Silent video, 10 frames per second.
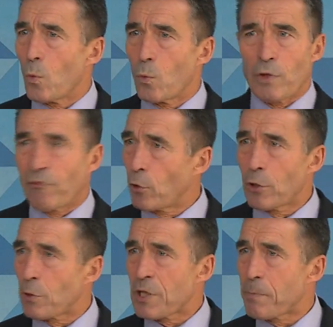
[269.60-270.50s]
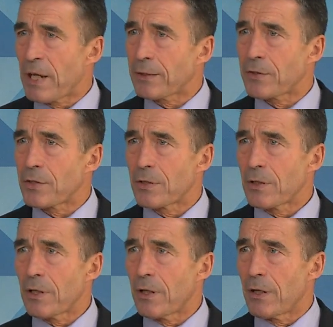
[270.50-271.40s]
We fully respect
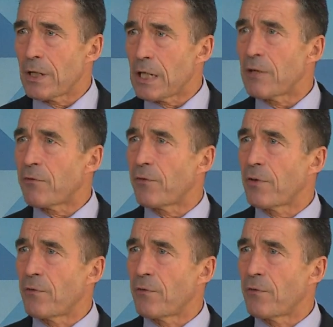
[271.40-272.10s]
if